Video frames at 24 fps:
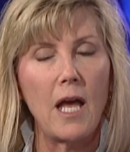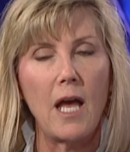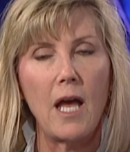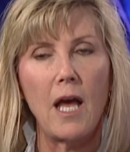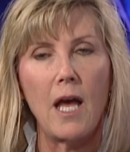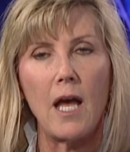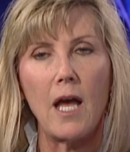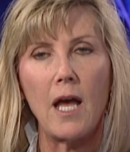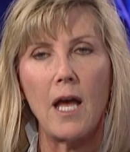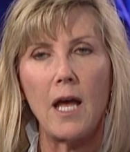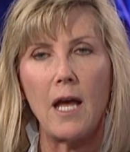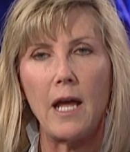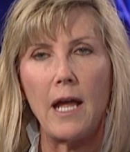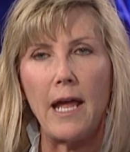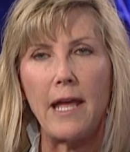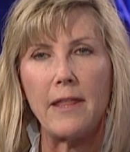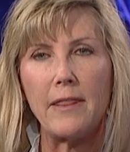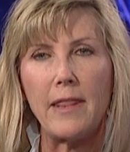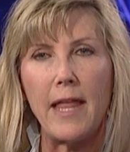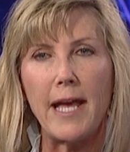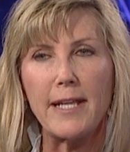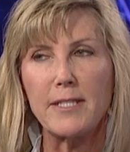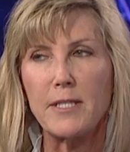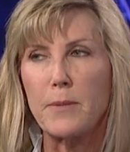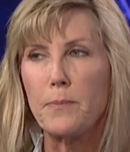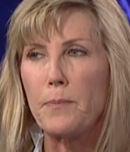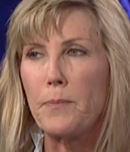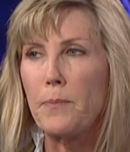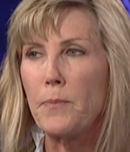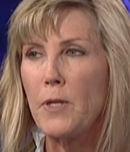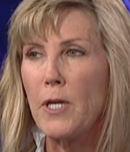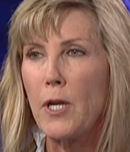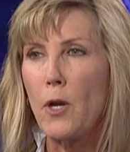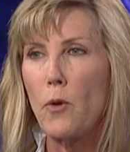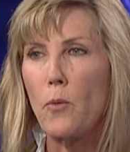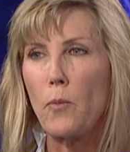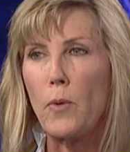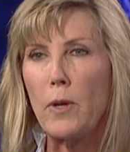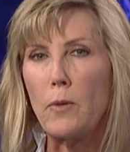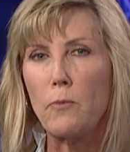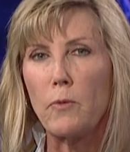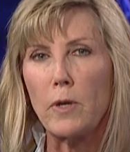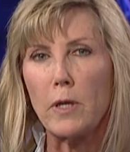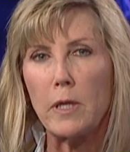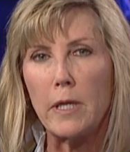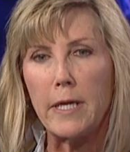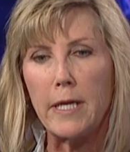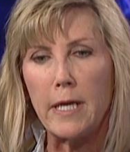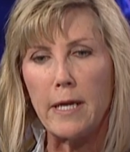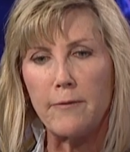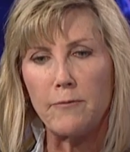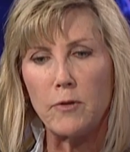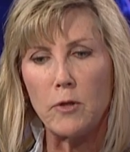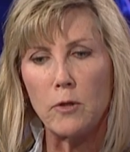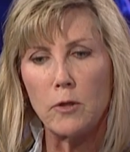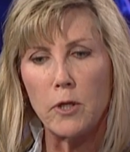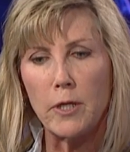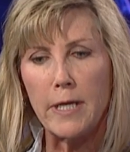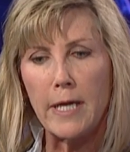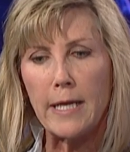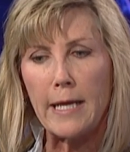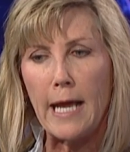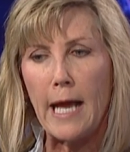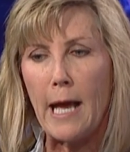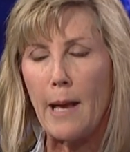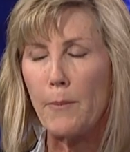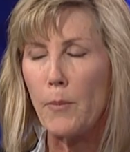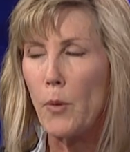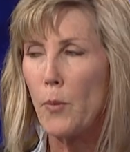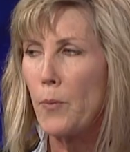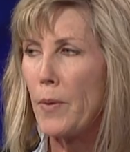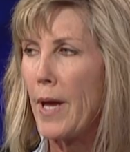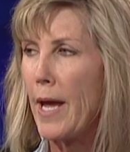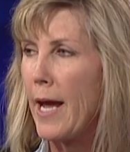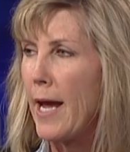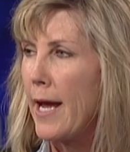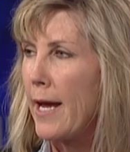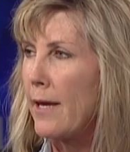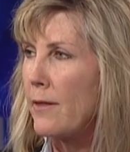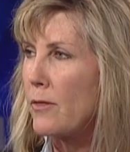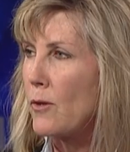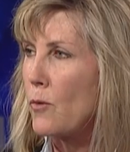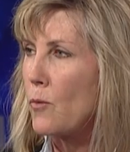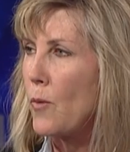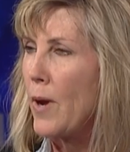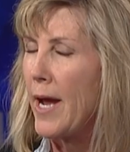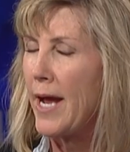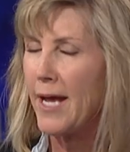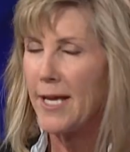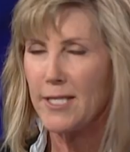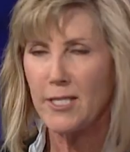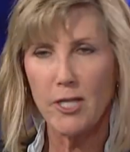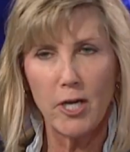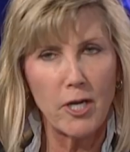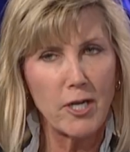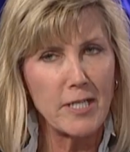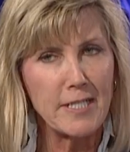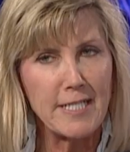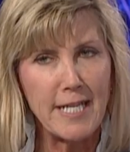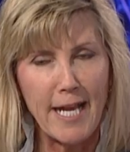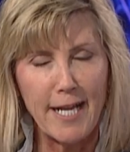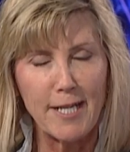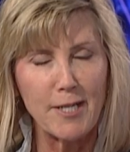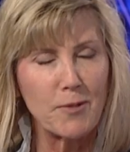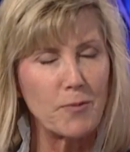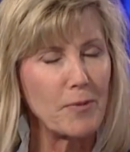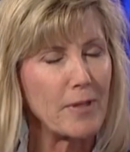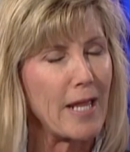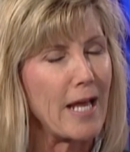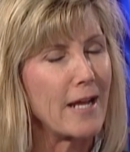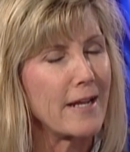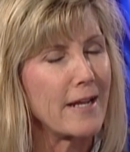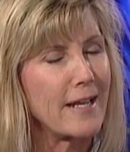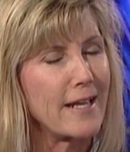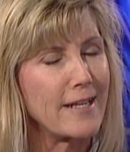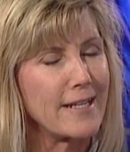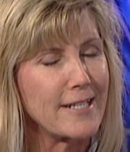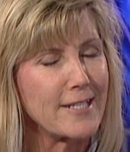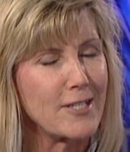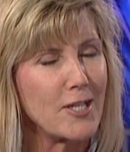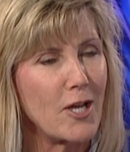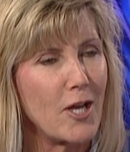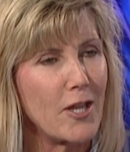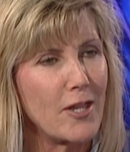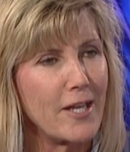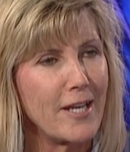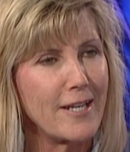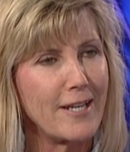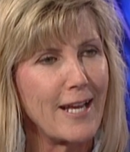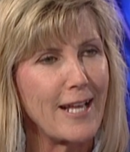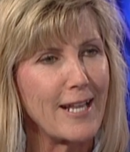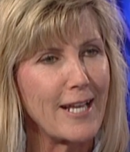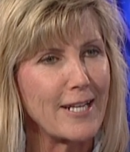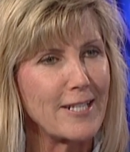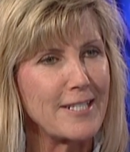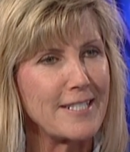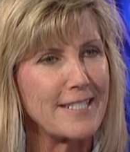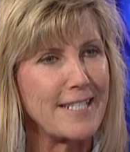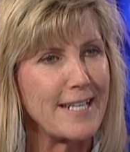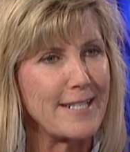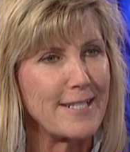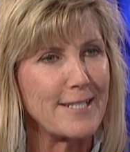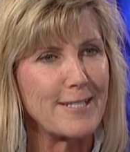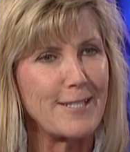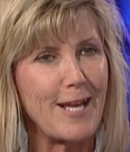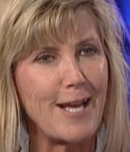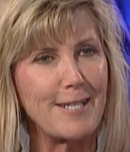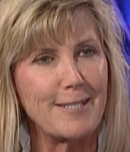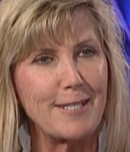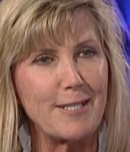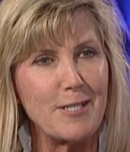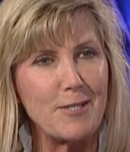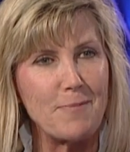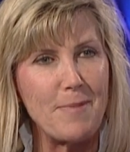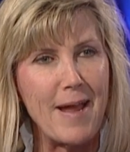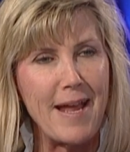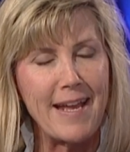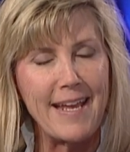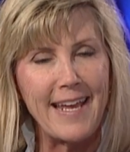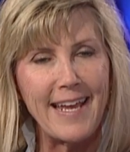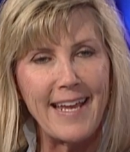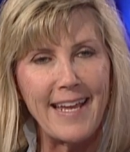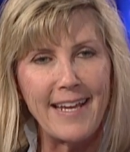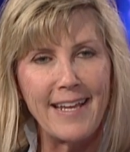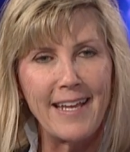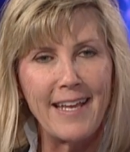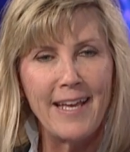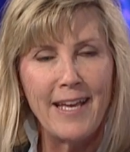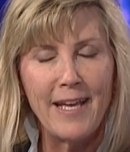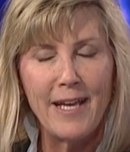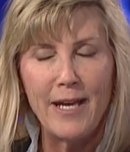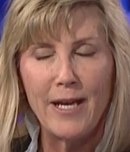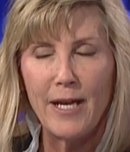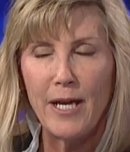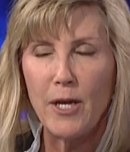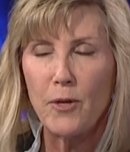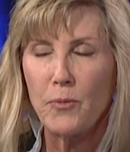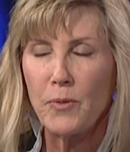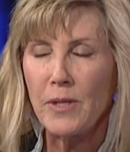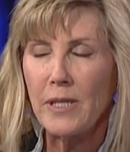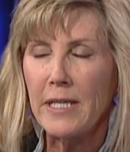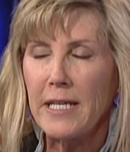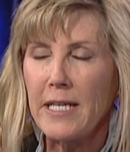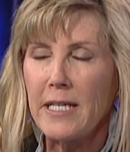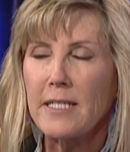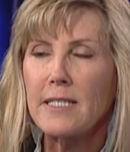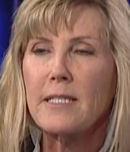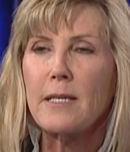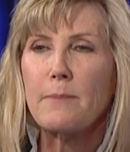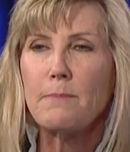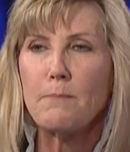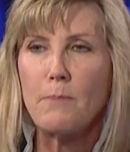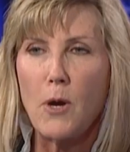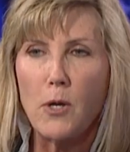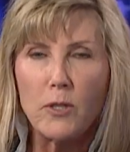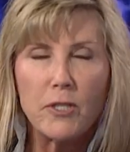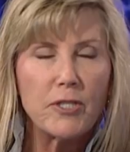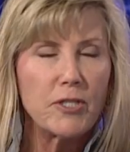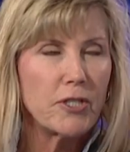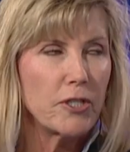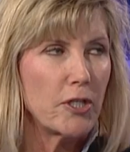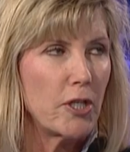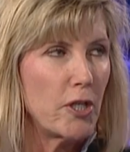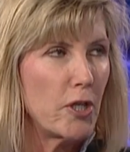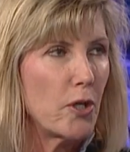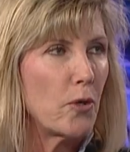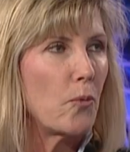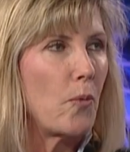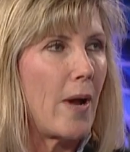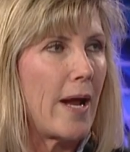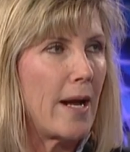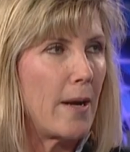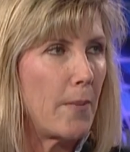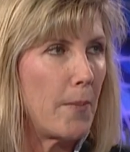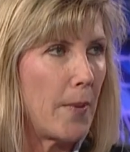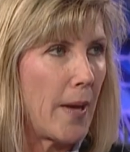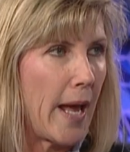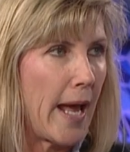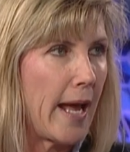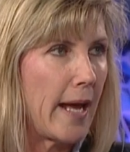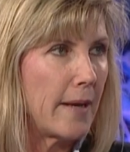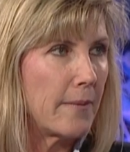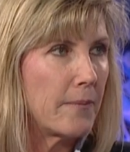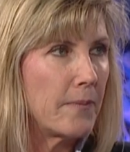And that's, you know, we really, if you look at Apple Pay and the way it's architected, without getting to all the, I like to say, the sausage making, it really is the most secure way to pay.